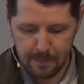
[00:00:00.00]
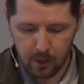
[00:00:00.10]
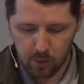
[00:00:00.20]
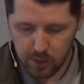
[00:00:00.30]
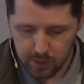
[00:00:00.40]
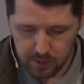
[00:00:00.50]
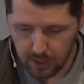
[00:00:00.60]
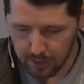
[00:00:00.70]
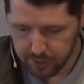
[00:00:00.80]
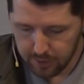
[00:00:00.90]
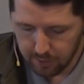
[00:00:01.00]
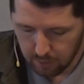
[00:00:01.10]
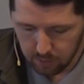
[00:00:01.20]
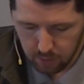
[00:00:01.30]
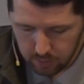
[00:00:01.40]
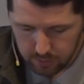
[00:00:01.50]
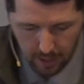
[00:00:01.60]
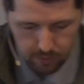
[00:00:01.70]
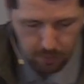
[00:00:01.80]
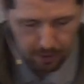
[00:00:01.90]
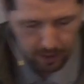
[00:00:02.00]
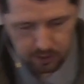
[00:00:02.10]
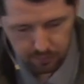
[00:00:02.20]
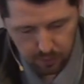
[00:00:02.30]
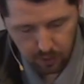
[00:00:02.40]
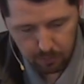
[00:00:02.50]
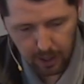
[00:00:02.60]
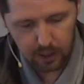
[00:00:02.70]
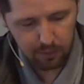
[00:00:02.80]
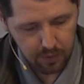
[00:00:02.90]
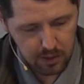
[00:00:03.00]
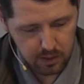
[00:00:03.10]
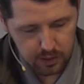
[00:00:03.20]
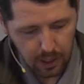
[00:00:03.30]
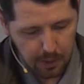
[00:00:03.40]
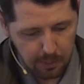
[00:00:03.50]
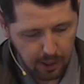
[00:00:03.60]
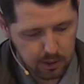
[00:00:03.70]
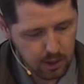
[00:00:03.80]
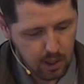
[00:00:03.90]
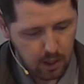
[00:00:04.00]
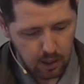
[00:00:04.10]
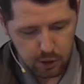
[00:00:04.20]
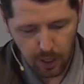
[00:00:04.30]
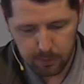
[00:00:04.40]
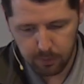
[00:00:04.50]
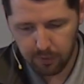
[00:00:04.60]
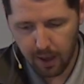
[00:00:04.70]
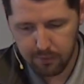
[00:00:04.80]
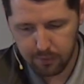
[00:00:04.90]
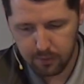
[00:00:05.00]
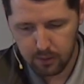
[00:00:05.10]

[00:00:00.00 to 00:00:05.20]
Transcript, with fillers: I want you to see it. Actually, uh, look down the page. If you're back in Ephesians, look down the page in chapter 5.